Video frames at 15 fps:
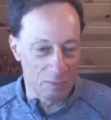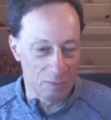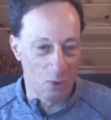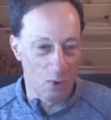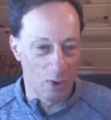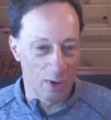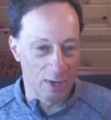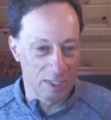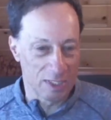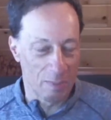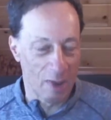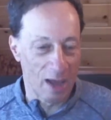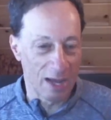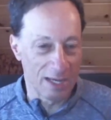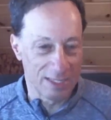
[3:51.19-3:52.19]
as important as the
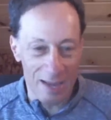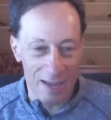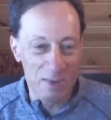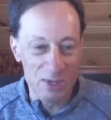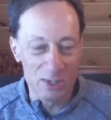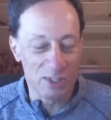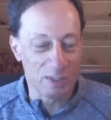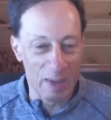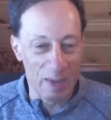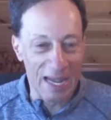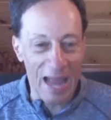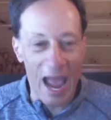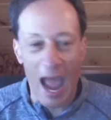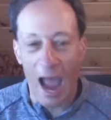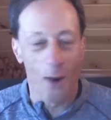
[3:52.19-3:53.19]
body, does that mean you're
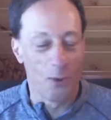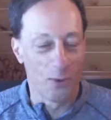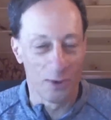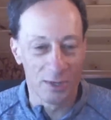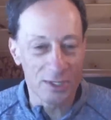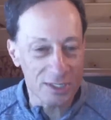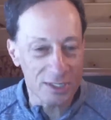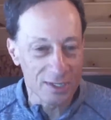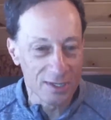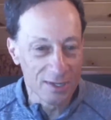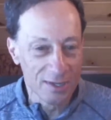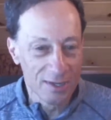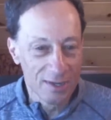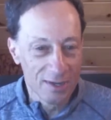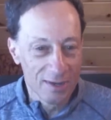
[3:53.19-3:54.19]
spending hours
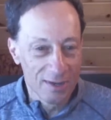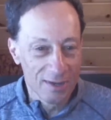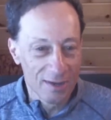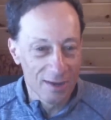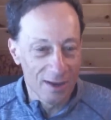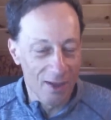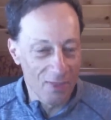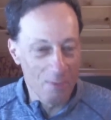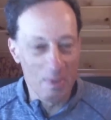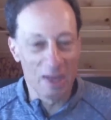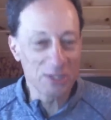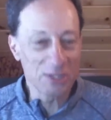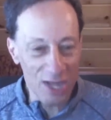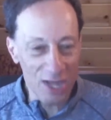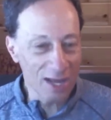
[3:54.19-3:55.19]
on the
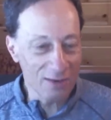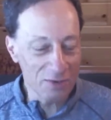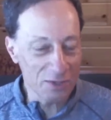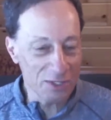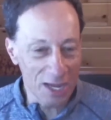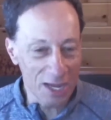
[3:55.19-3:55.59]
mental side of your